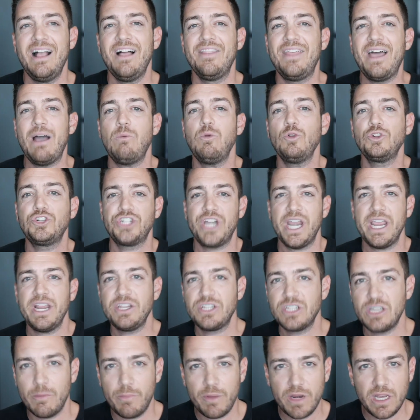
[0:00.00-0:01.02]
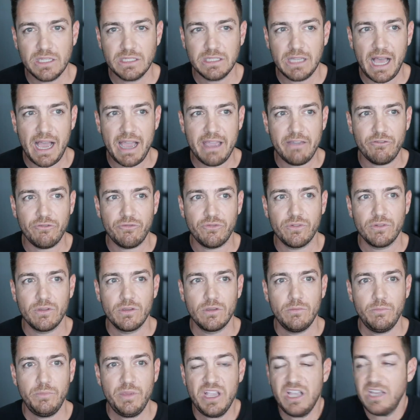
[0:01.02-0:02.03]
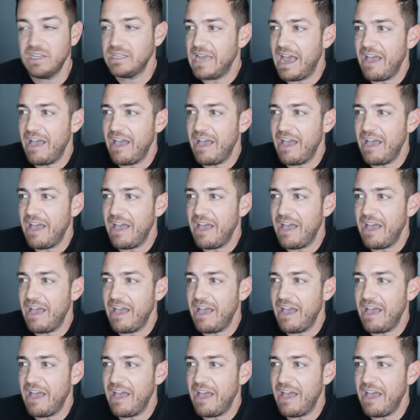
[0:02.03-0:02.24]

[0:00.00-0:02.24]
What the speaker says: that will change somebody's life because